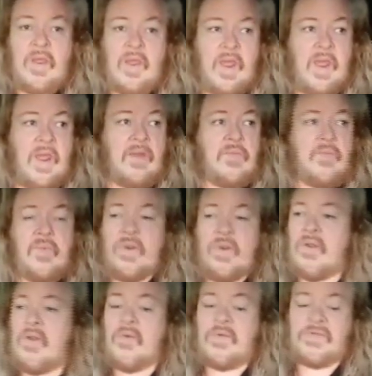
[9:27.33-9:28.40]
And we
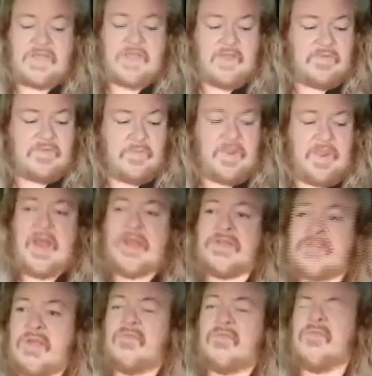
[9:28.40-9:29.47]
don't always have to be
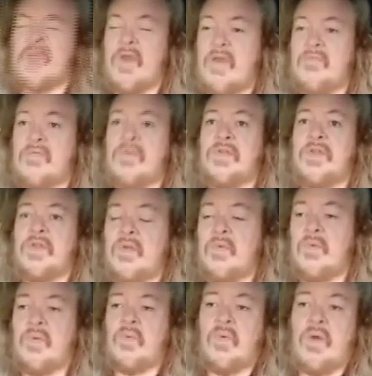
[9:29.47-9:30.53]
asking for everything that
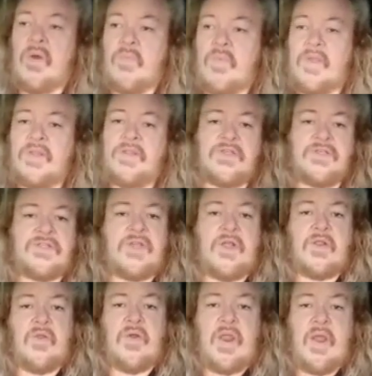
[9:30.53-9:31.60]
we want. We can just say,
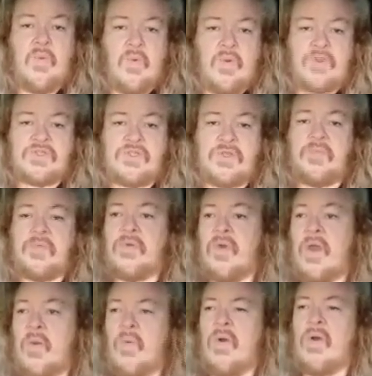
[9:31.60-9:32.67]
Lord, I worship you.
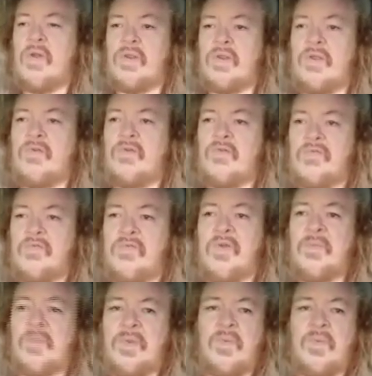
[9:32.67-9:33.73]
I want you.
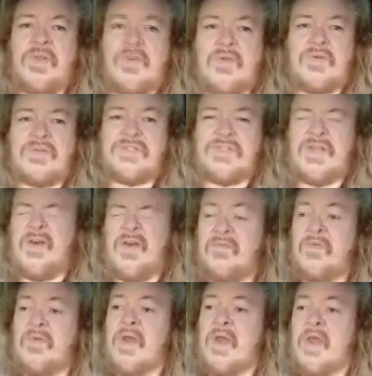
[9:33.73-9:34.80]
Fill me with yourself.
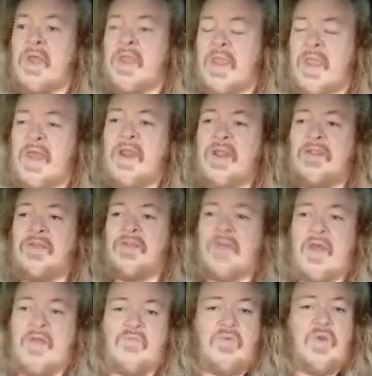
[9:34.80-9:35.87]
Get into
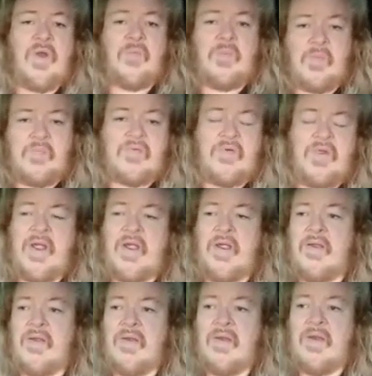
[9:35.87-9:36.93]
that realm of
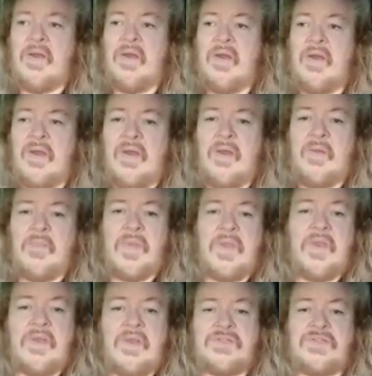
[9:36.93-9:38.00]
prayer
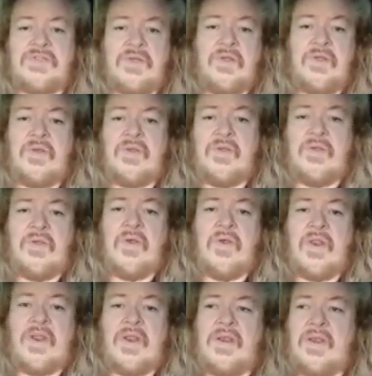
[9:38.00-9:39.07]
because you're
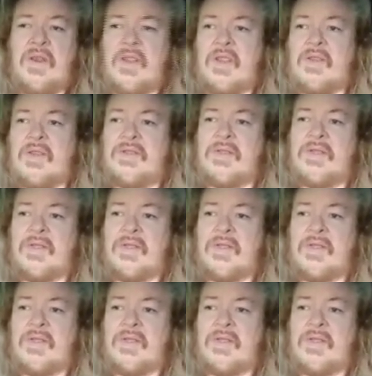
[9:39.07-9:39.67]
going to need